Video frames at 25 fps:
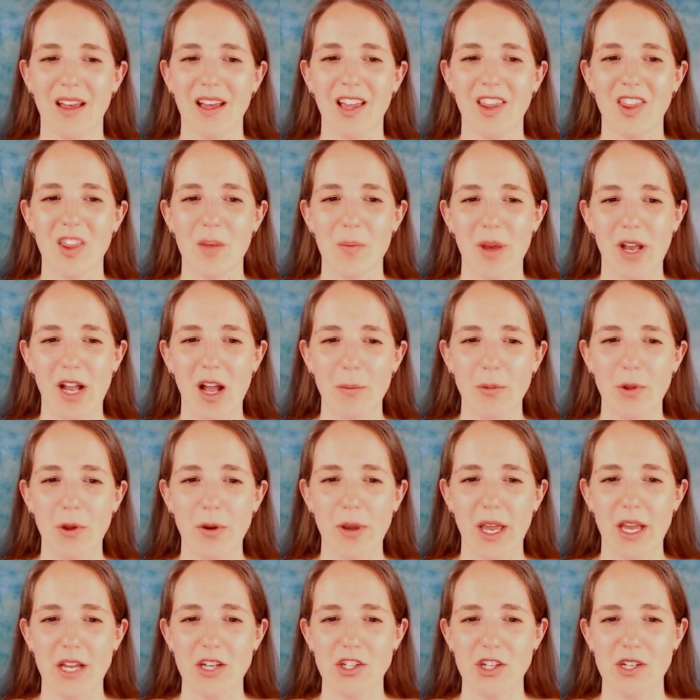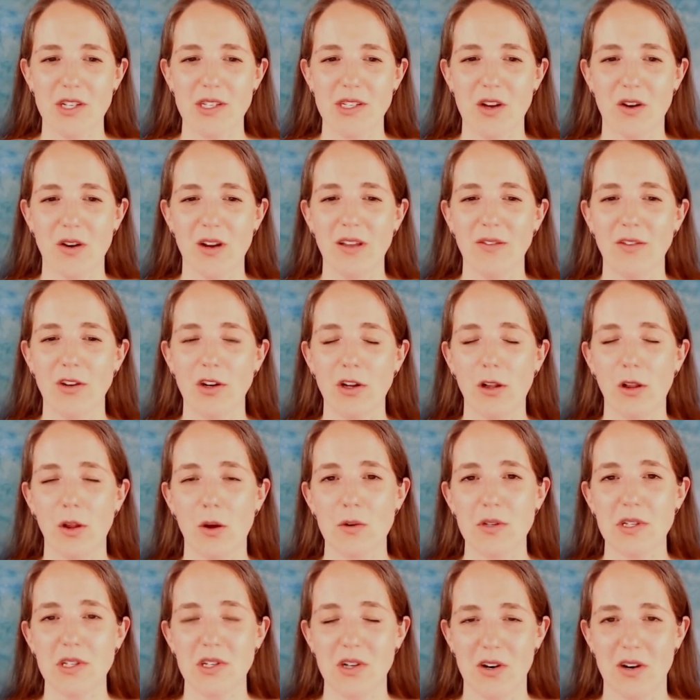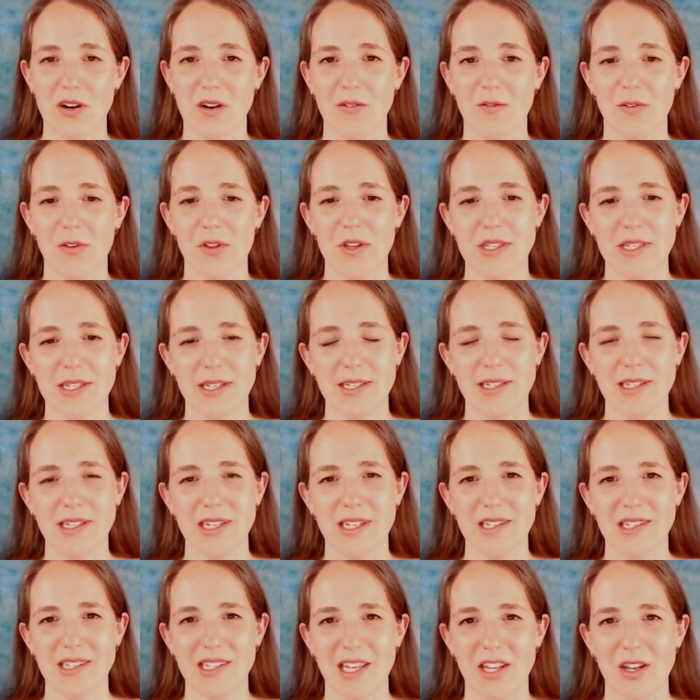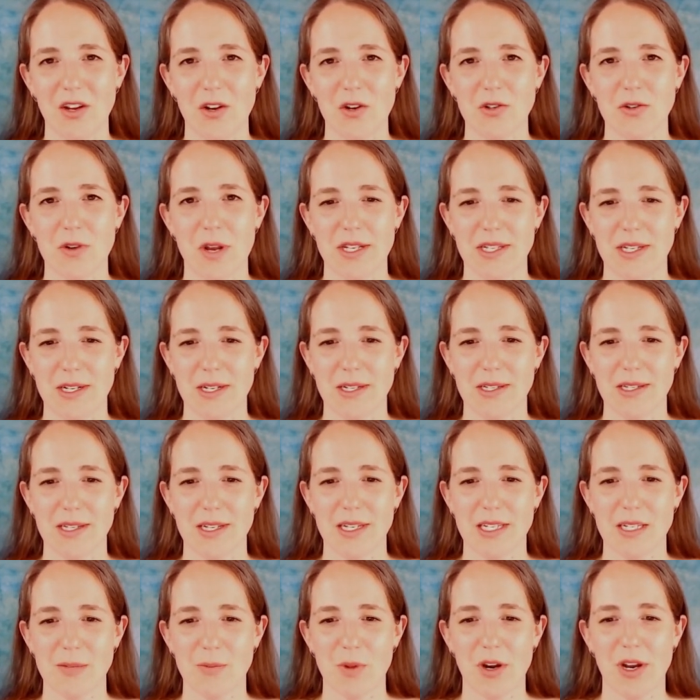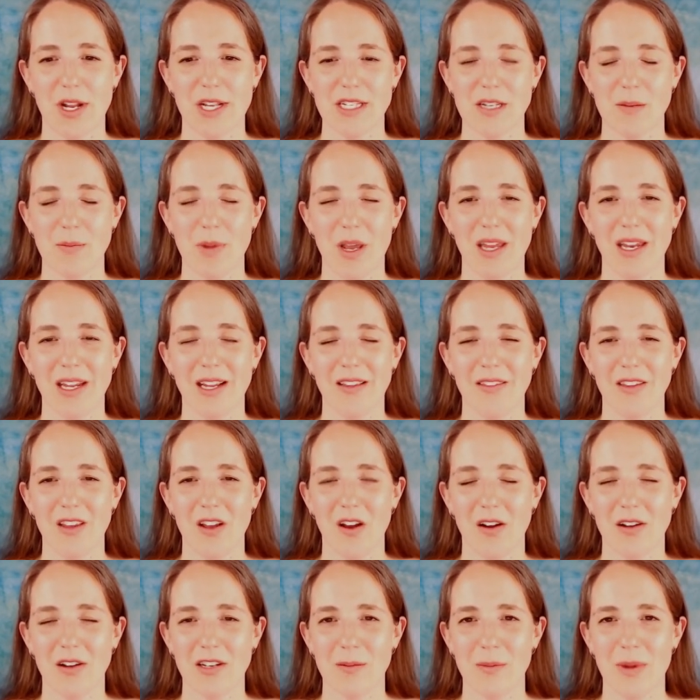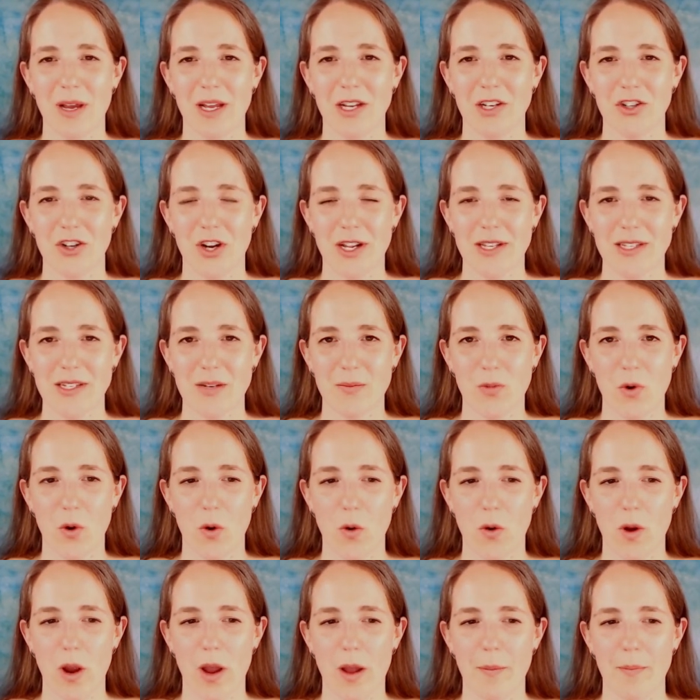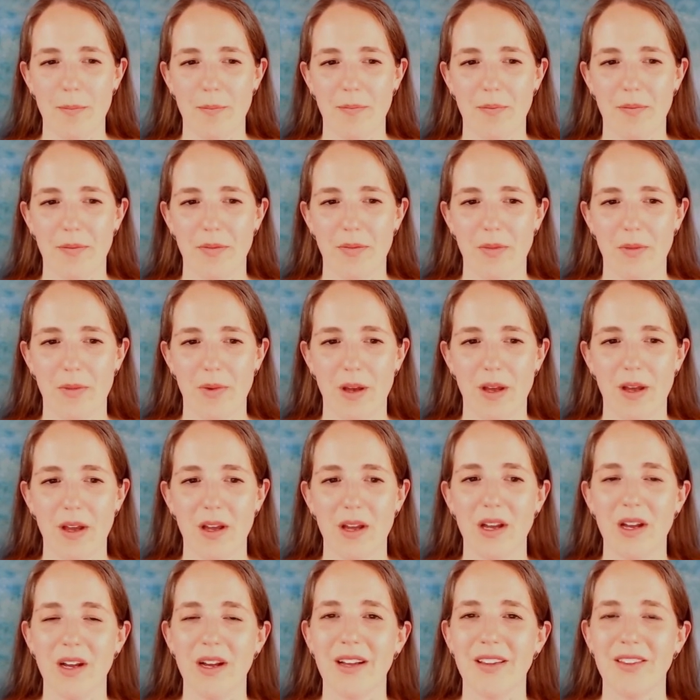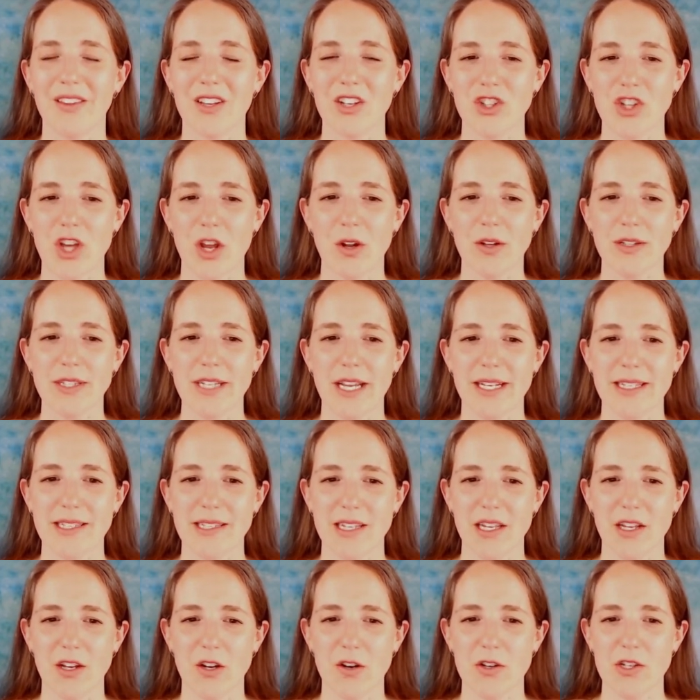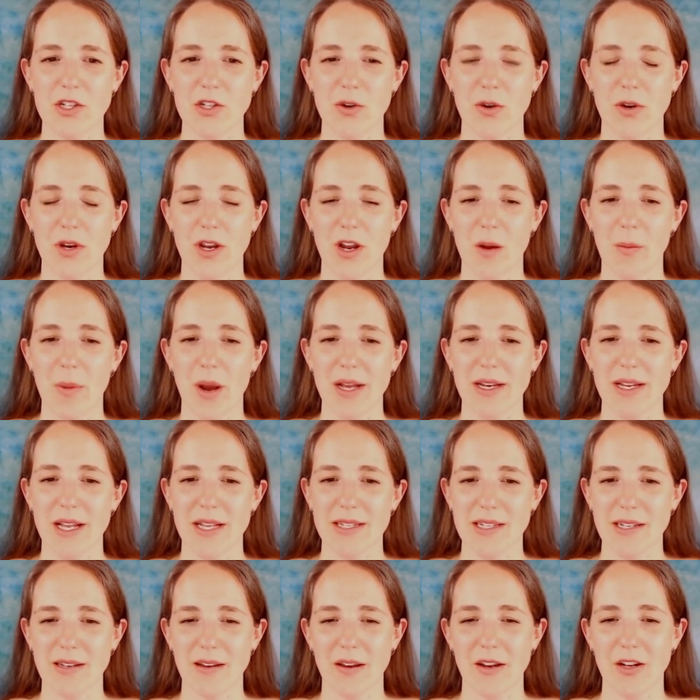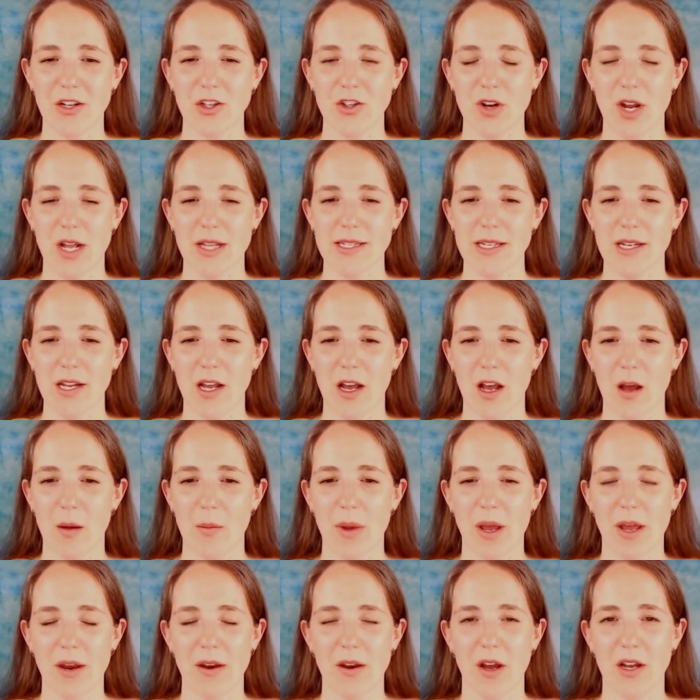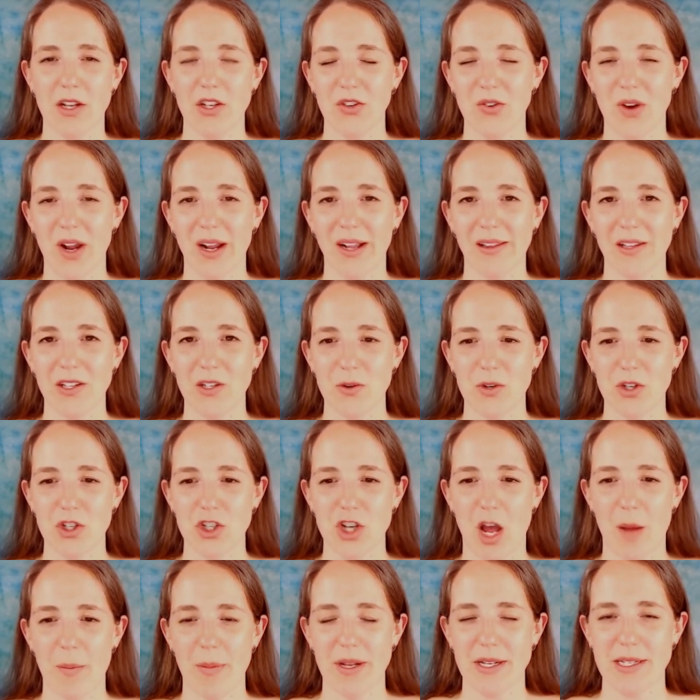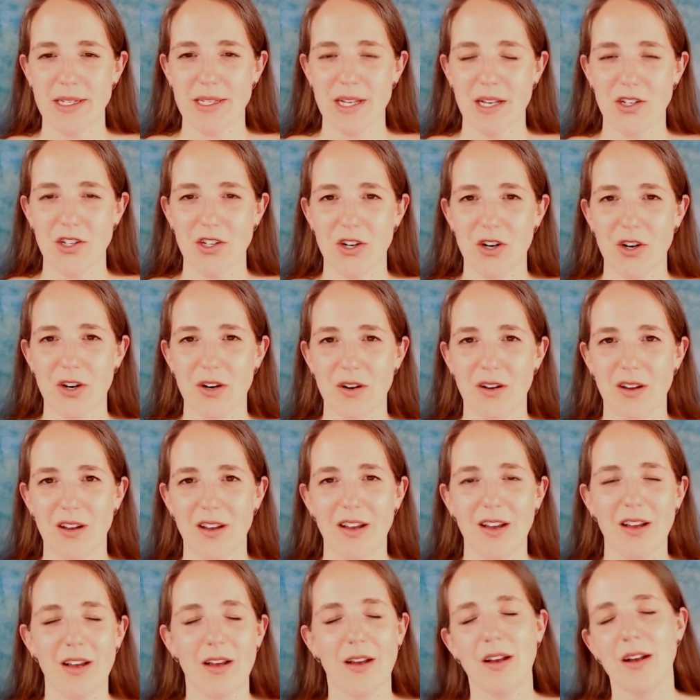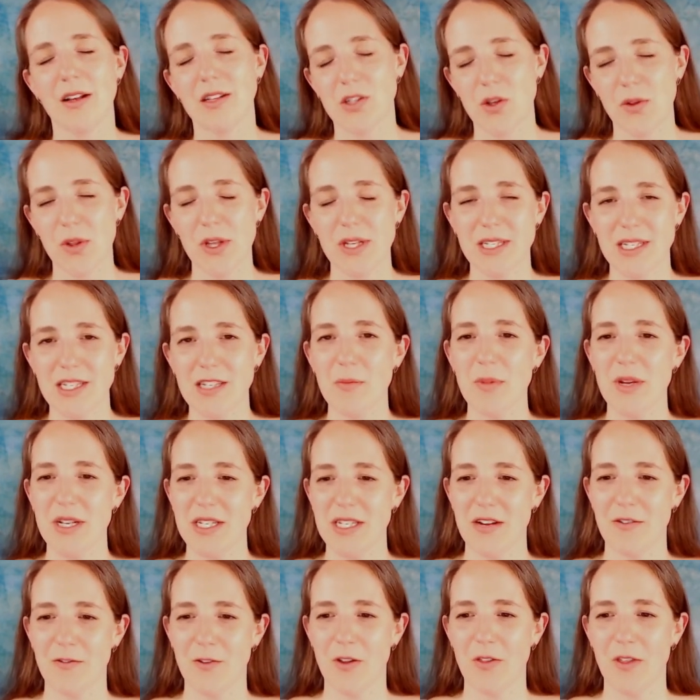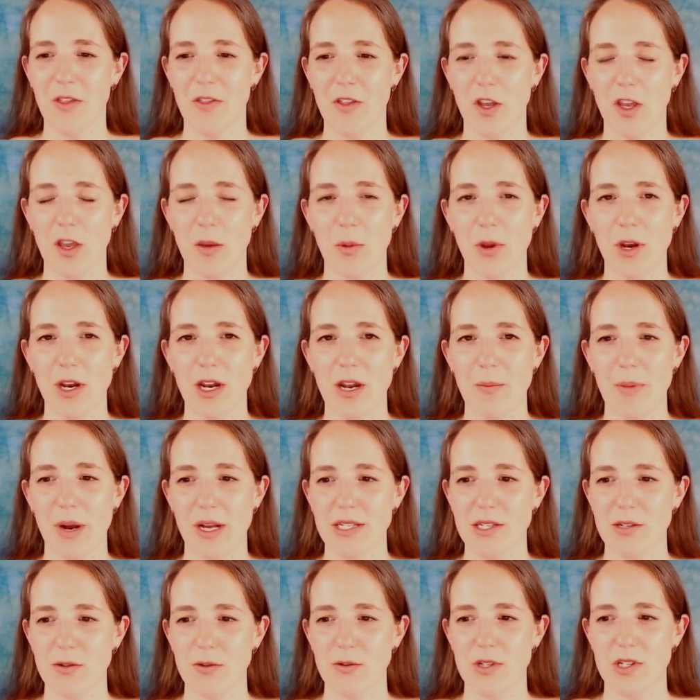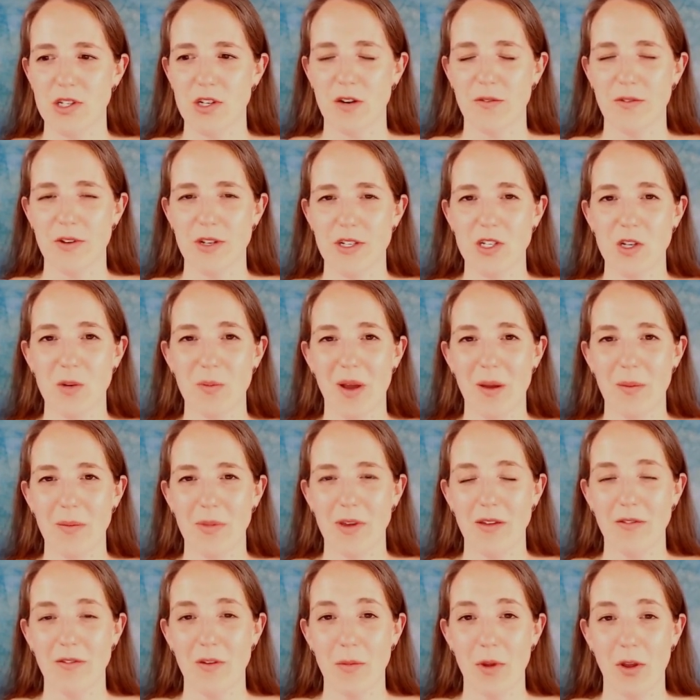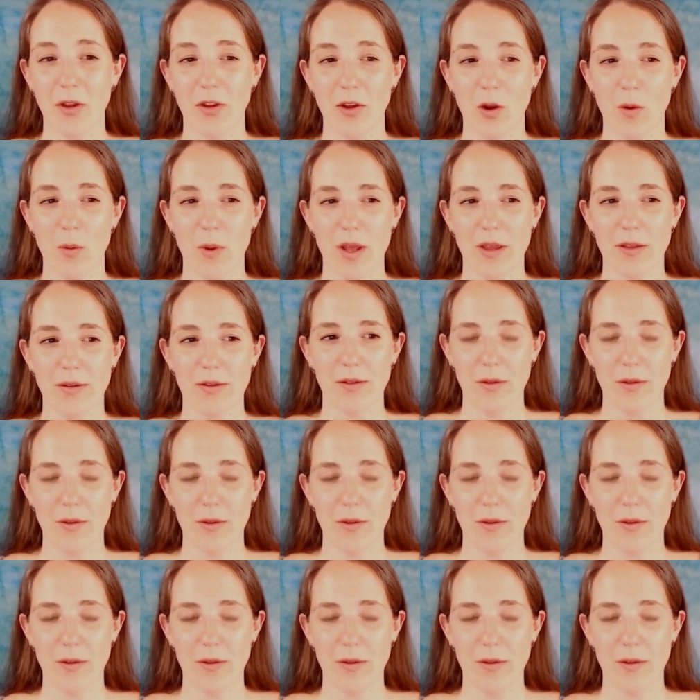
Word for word: The pickup locations are even closer for the 16 seniors residences participating in the on-demand transit program. The shuttle takes seniors to a nearby designated transit hub and not directly to a shopping center. So this is a bit different than the community bus route service you might be familiar with.